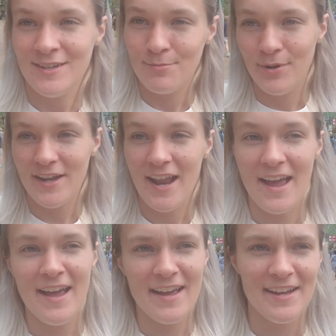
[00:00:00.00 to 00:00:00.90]
But I
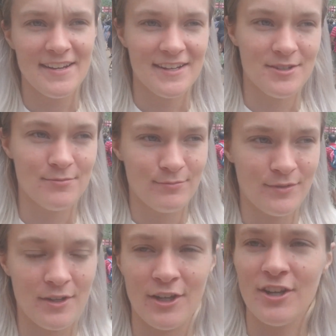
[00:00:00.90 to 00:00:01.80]
had a
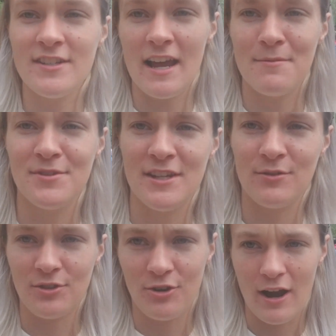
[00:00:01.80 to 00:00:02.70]
good time seeing
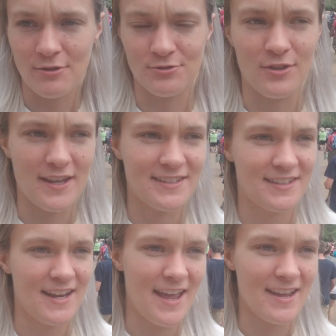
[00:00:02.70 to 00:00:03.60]
what the crowds were like
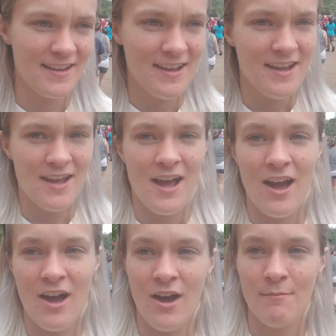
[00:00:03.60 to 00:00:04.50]
today.
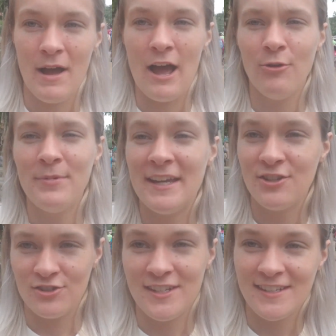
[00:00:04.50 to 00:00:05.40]
I will be
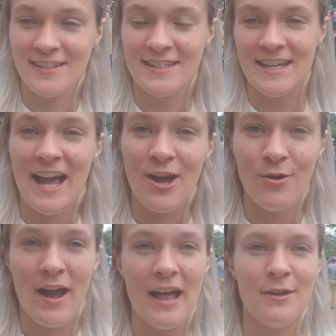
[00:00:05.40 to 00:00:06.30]
interested to see
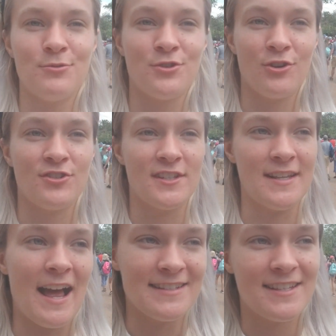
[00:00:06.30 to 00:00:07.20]
how Hollywood Studios is
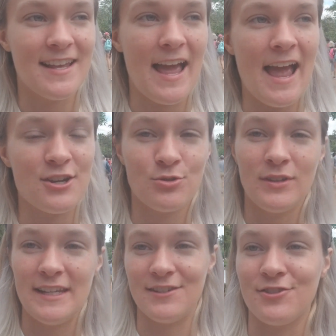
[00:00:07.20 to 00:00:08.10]
on
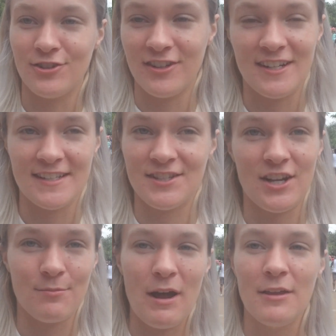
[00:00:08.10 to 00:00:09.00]
actual Easter, because it's
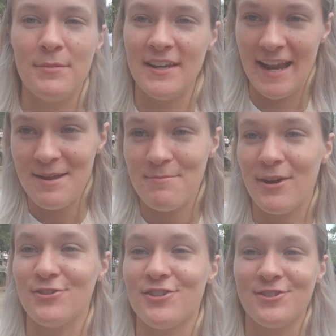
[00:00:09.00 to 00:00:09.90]
gonna probably be a
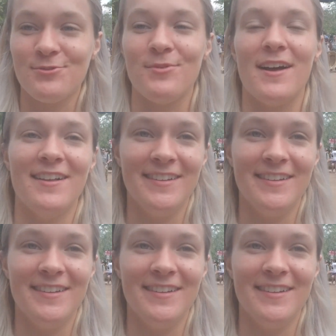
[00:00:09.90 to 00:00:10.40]
nightmare just as well.